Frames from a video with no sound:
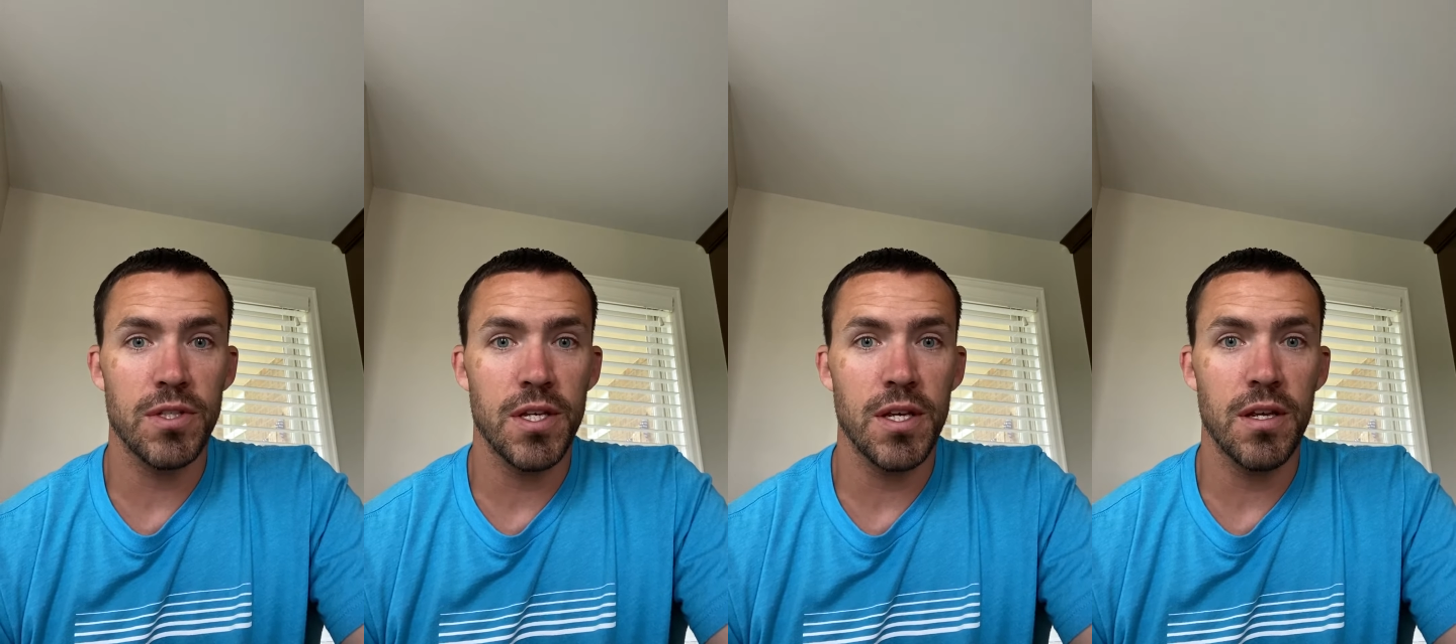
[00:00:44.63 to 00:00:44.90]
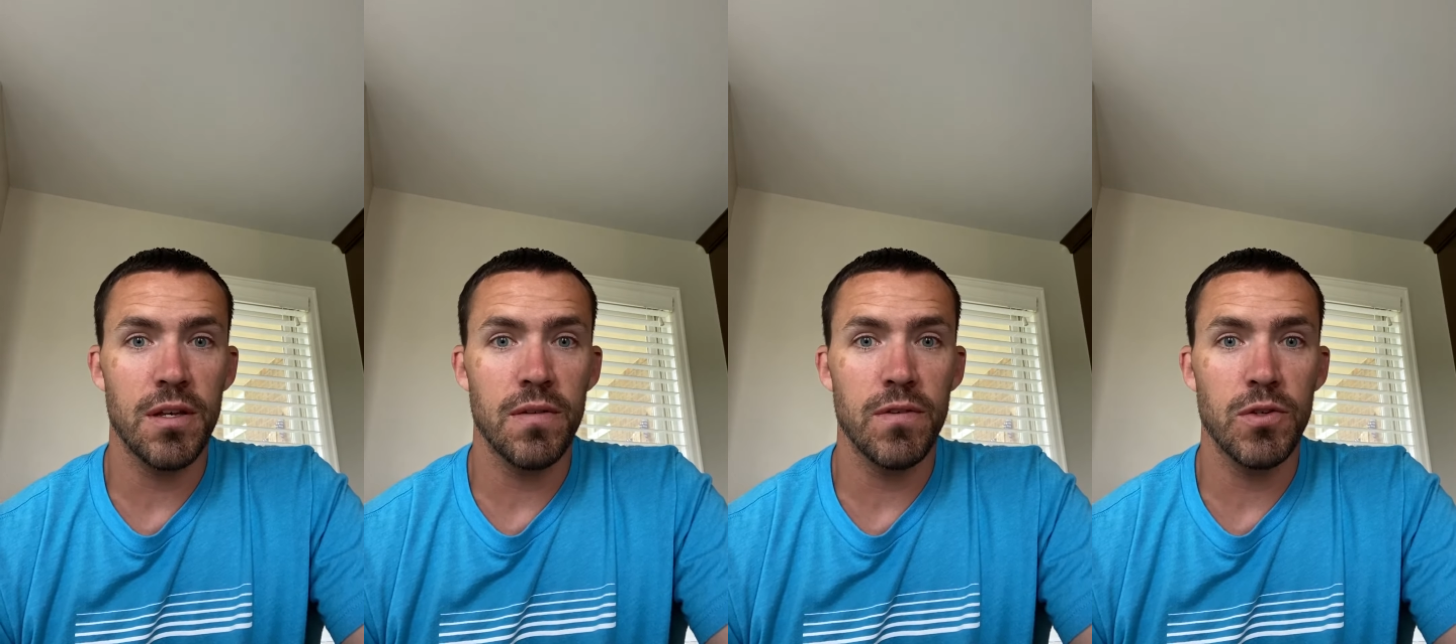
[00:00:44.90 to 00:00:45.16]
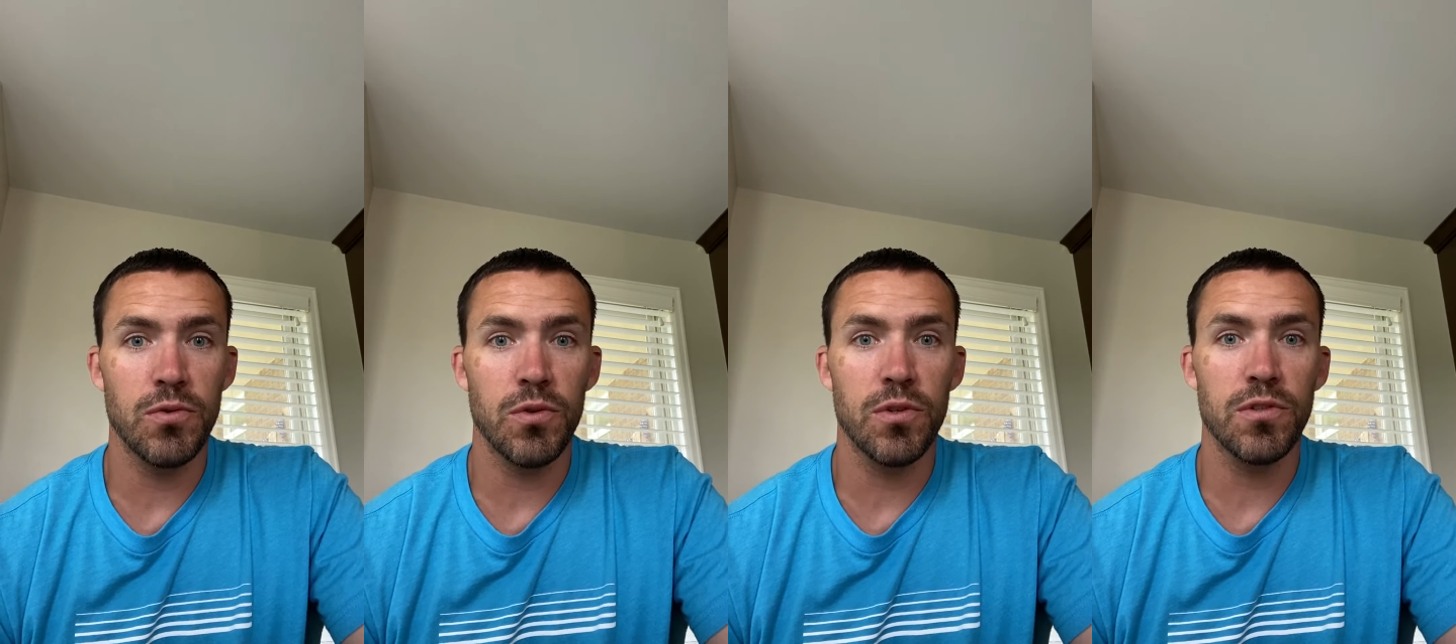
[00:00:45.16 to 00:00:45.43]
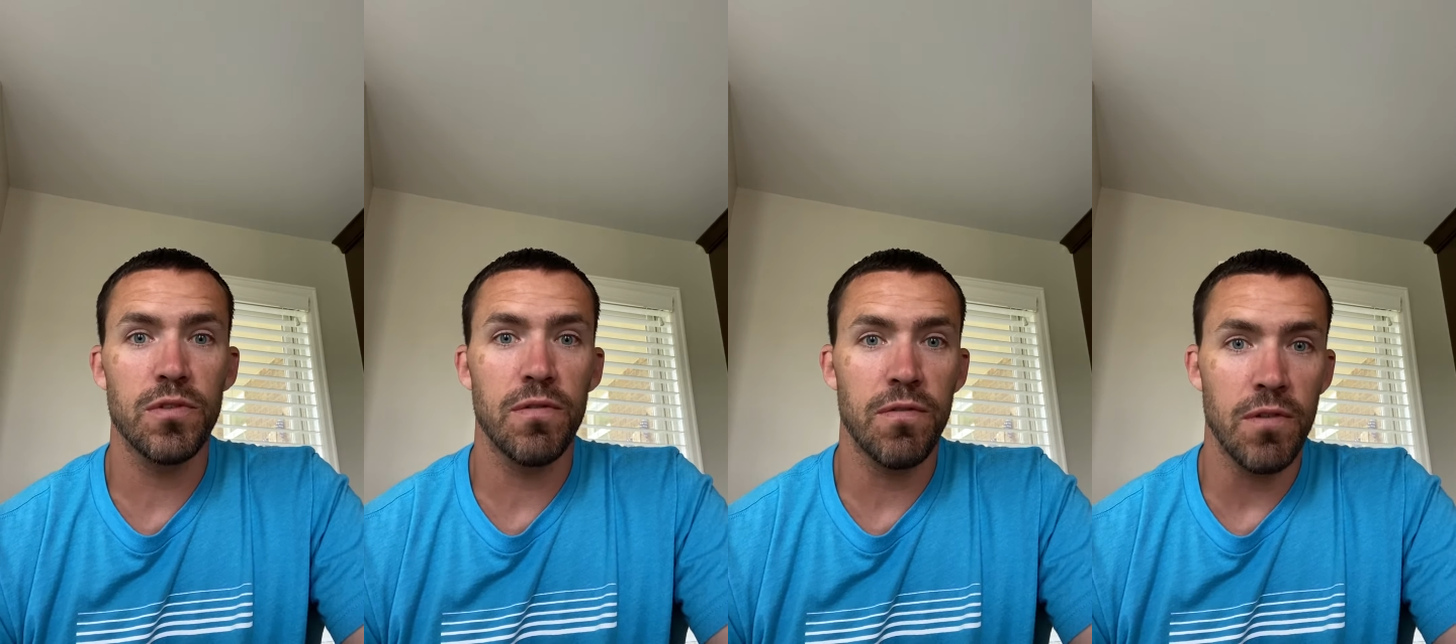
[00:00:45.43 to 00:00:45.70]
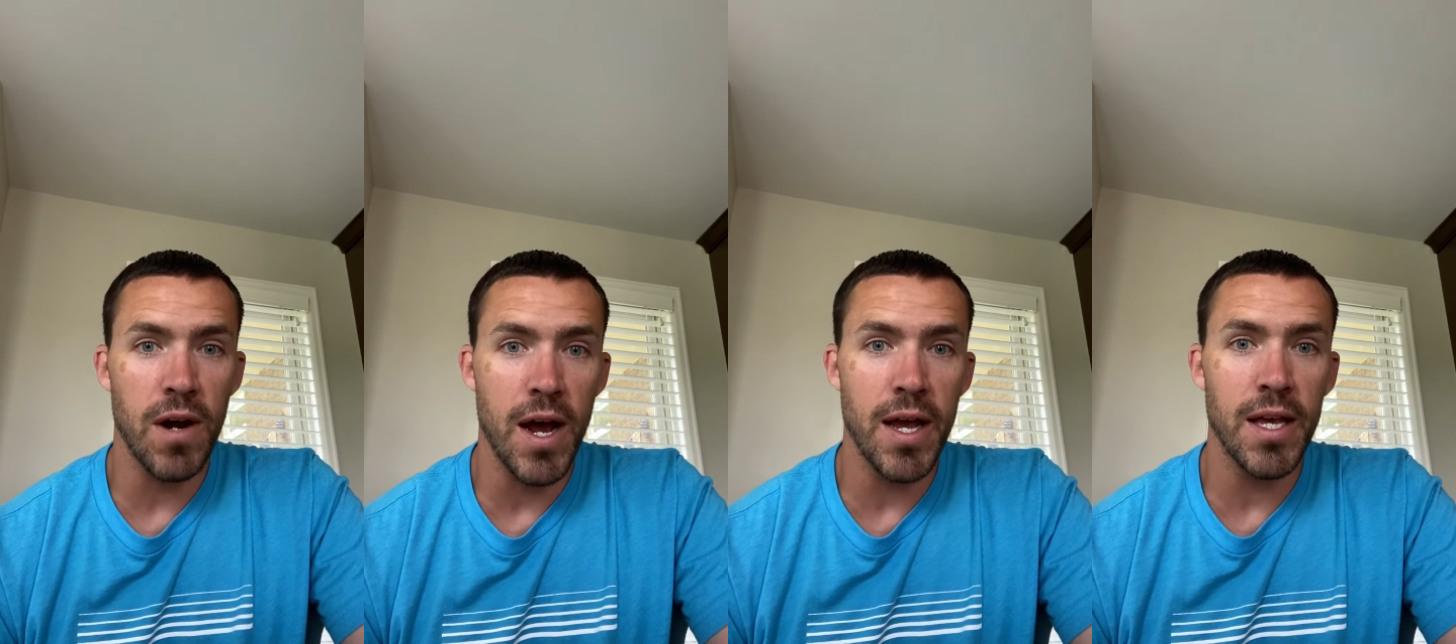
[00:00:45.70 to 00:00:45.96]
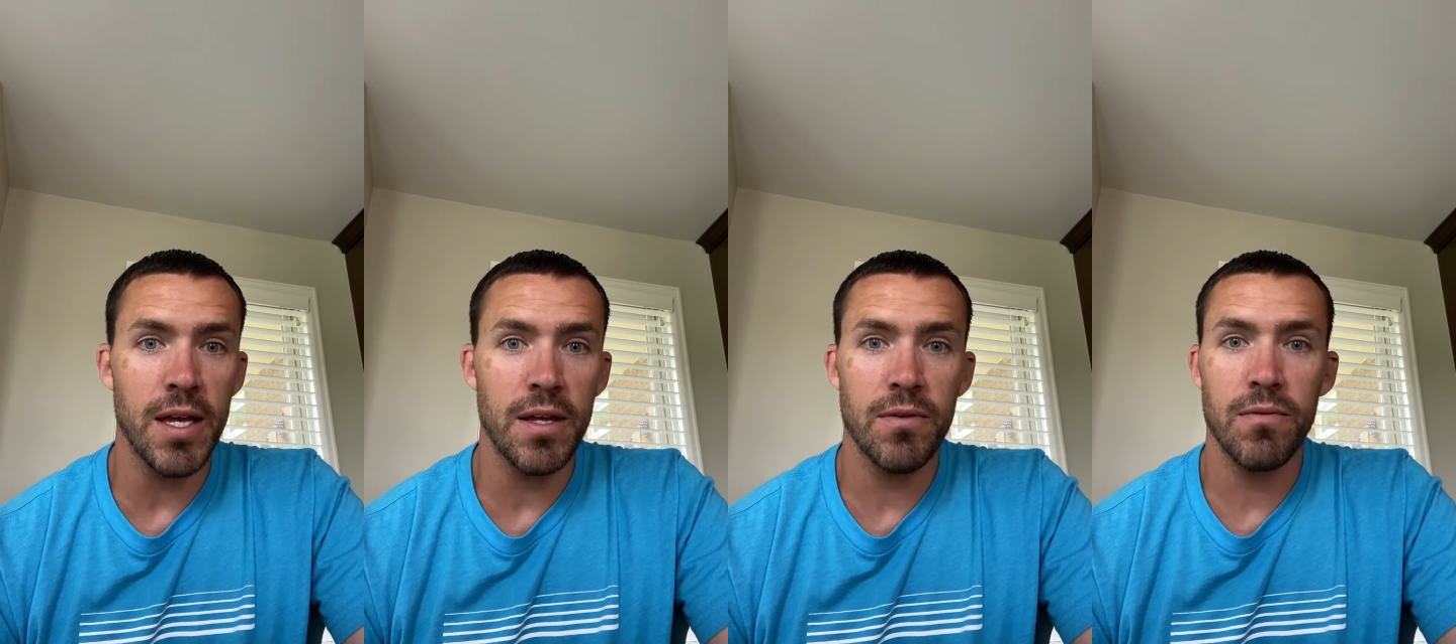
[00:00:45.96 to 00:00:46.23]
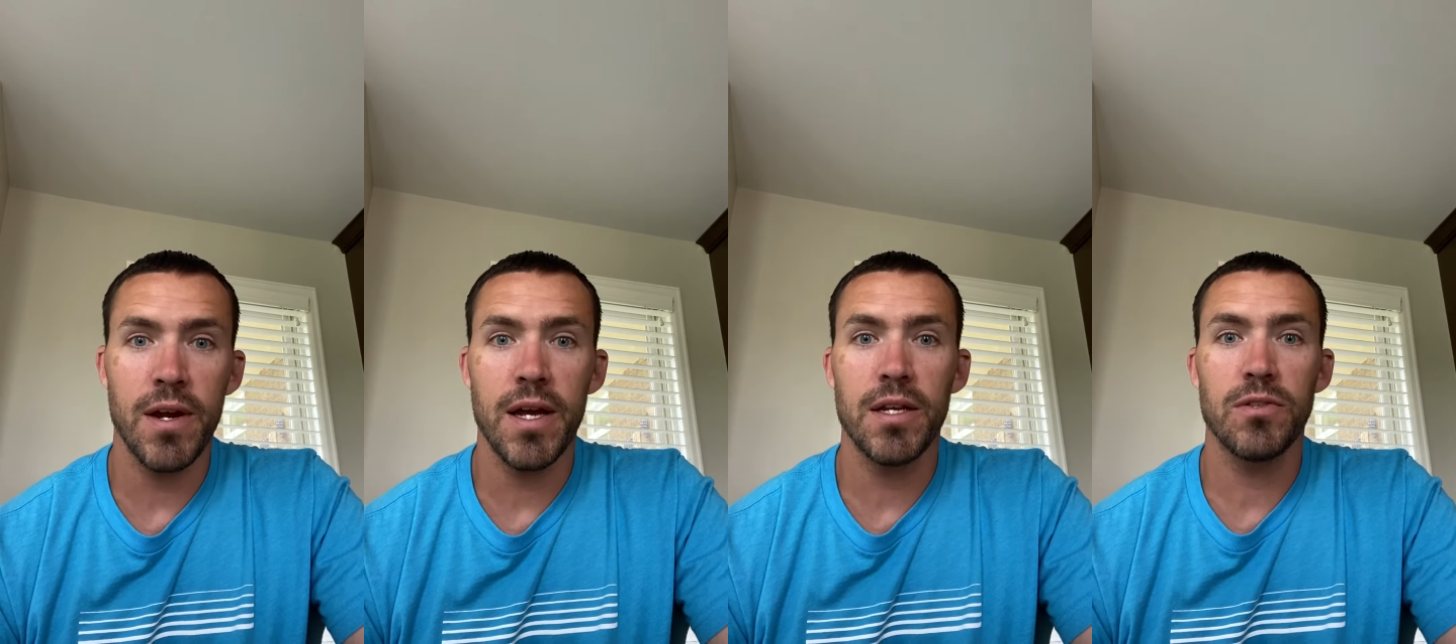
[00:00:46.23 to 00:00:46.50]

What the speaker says: that individuals fry in, right?